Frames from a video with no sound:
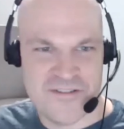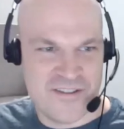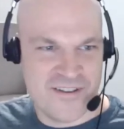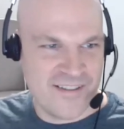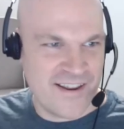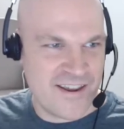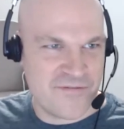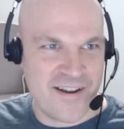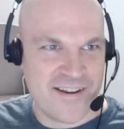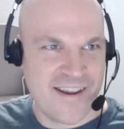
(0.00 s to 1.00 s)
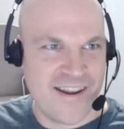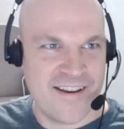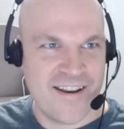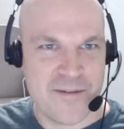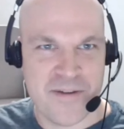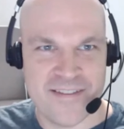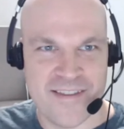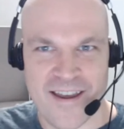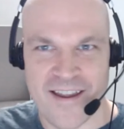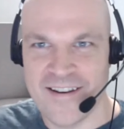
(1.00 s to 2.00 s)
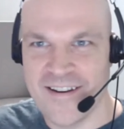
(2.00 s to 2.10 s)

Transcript: you the link if I can. How about that?